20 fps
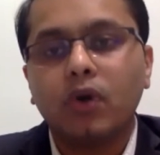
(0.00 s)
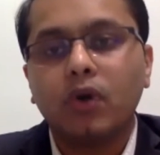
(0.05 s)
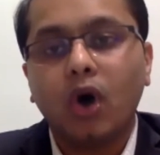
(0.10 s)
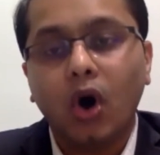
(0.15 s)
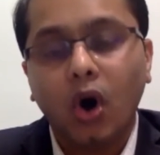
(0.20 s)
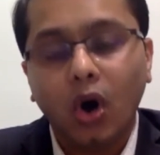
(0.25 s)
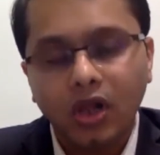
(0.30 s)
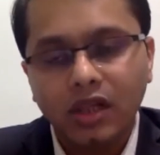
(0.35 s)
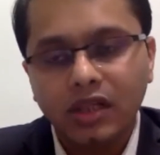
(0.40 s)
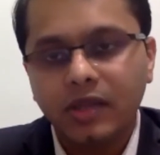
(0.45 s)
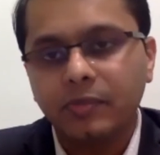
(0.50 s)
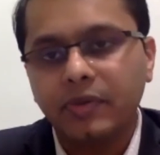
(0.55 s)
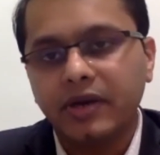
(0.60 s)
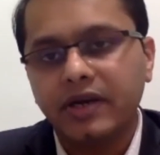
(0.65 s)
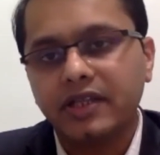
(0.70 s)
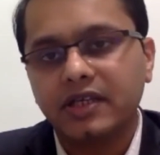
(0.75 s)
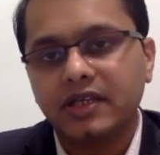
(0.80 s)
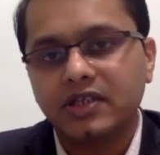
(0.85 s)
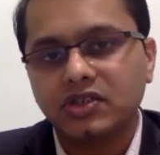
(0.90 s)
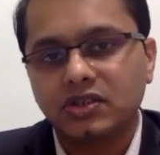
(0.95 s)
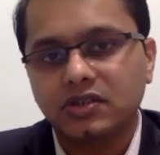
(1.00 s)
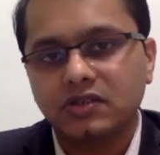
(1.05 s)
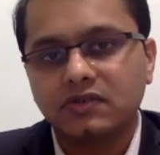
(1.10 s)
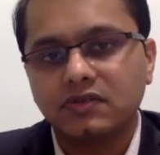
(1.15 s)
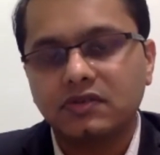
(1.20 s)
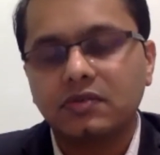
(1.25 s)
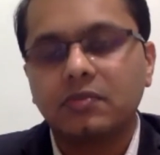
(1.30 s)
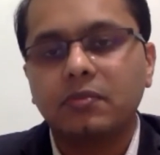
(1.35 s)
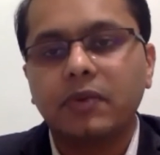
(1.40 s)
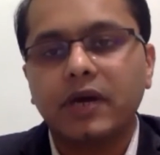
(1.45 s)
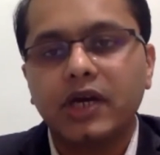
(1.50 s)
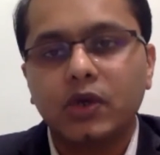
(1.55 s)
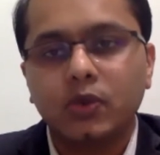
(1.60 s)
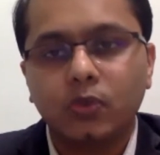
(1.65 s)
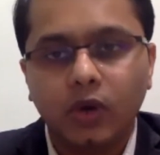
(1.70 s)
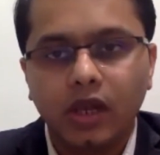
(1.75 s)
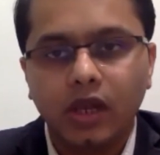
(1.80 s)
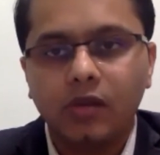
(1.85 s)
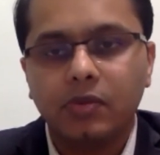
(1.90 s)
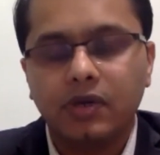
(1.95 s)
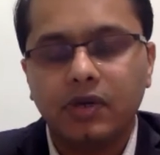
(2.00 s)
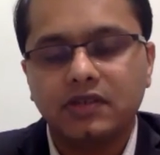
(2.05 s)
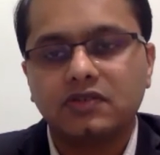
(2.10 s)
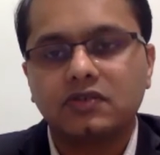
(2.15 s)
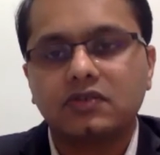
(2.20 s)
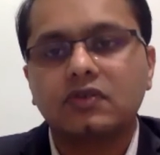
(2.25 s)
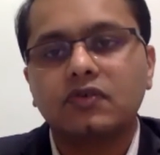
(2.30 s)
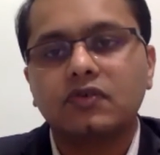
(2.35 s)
all the medications by 12 months